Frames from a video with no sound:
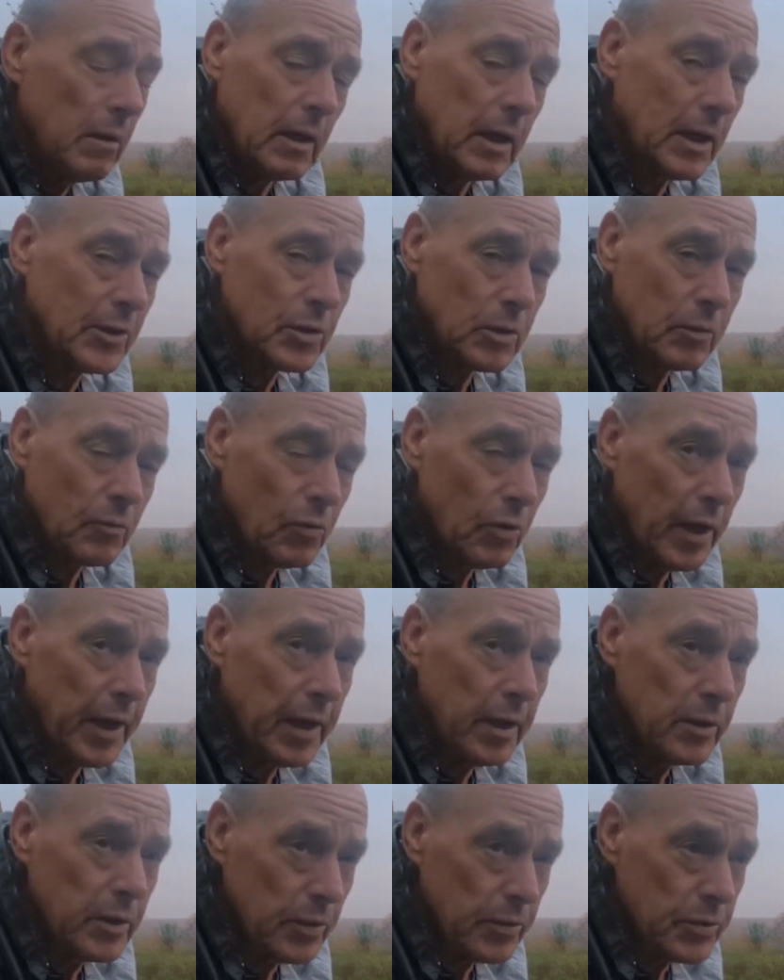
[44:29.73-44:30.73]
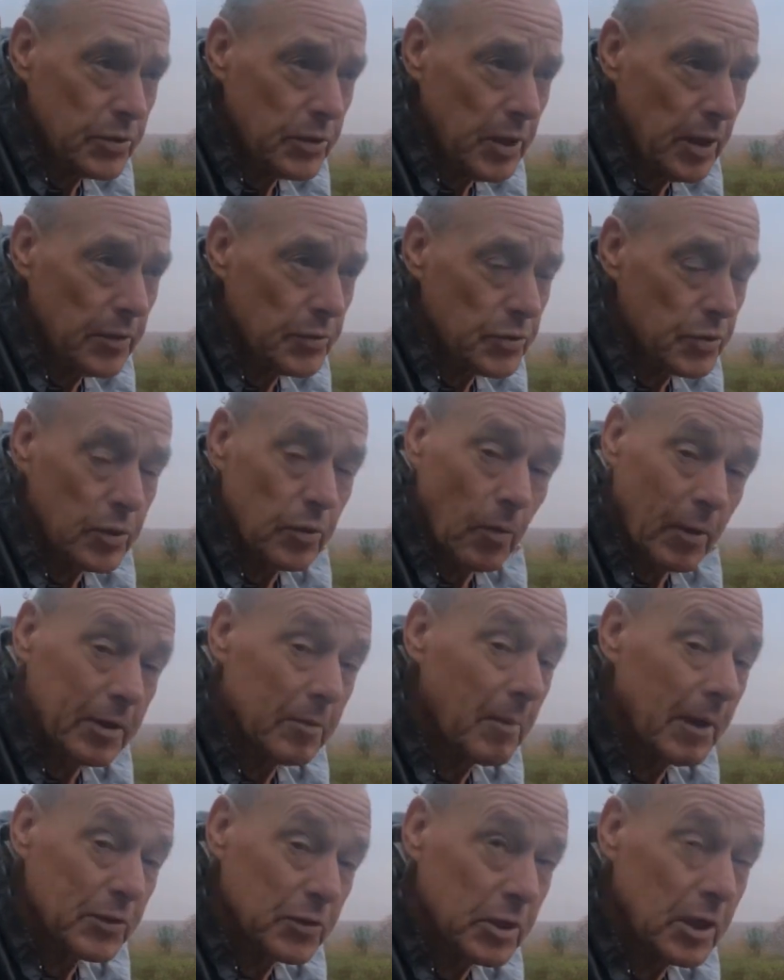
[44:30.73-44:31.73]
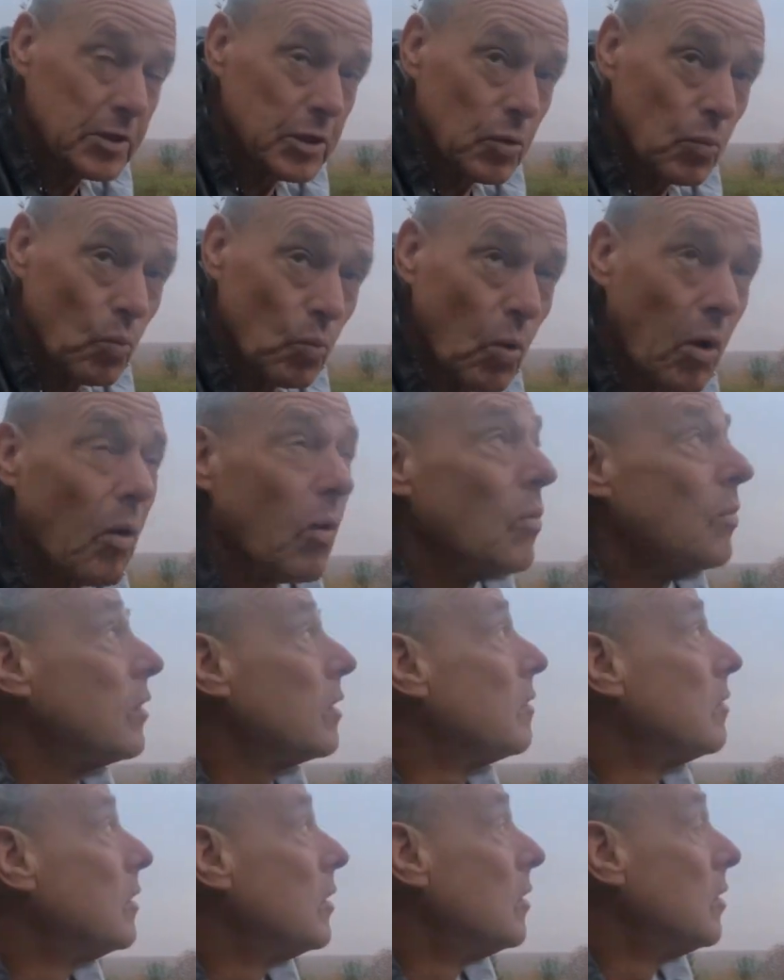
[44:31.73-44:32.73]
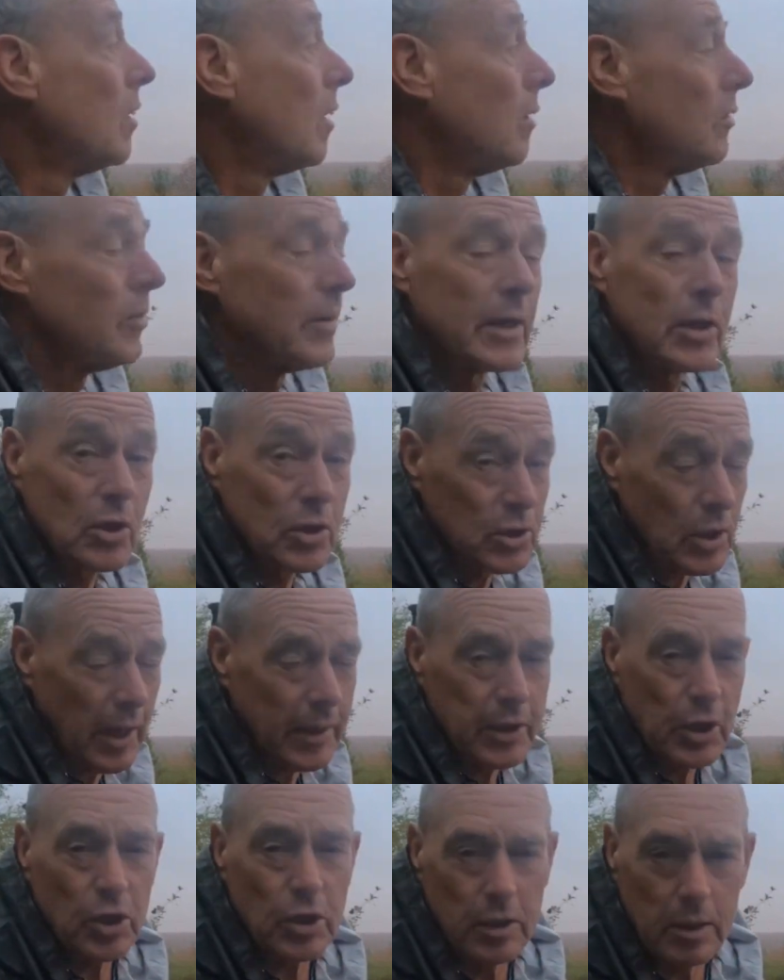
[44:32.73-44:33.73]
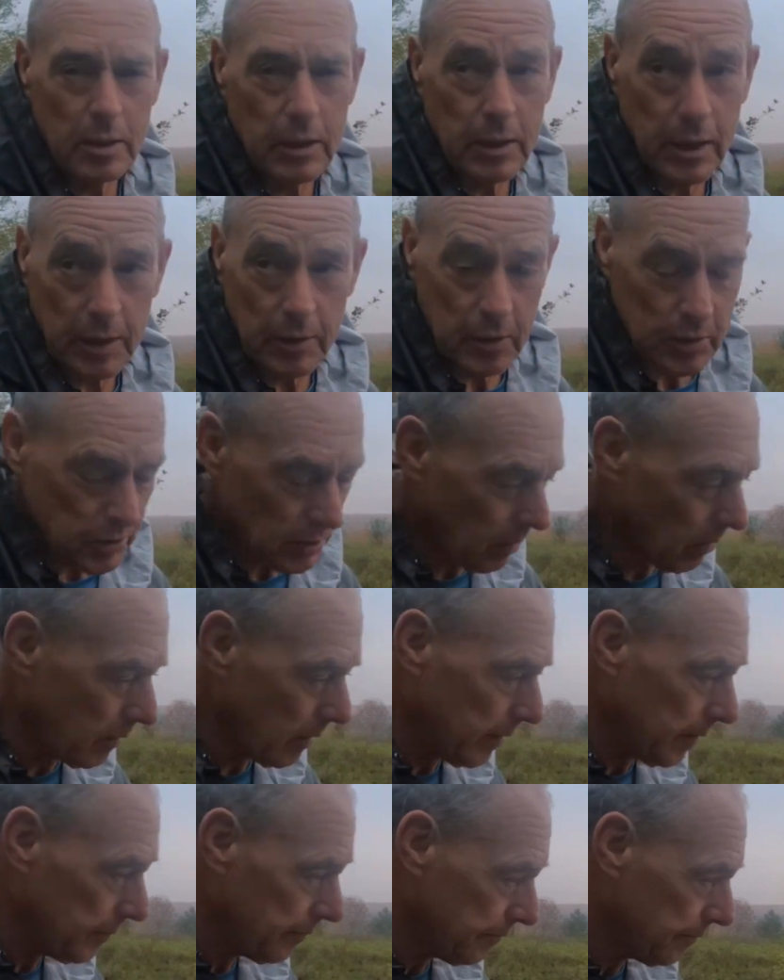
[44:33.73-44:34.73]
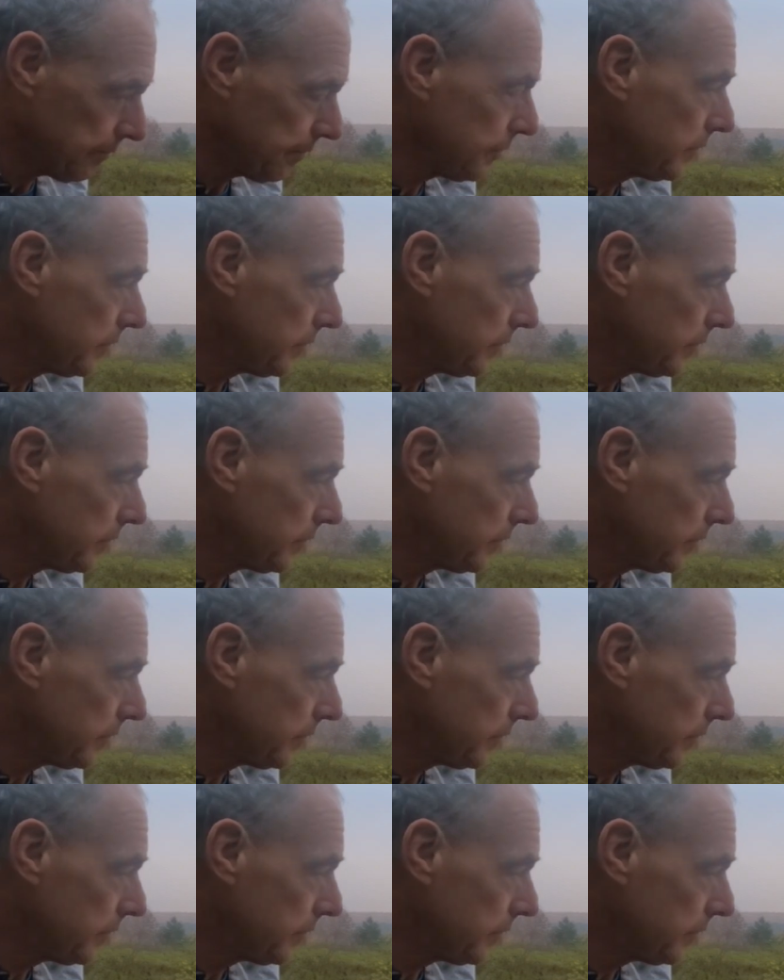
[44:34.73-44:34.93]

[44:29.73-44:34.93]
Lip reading: It hasn't rained since, and the weatherman says it won't, although it looks like it could at any time.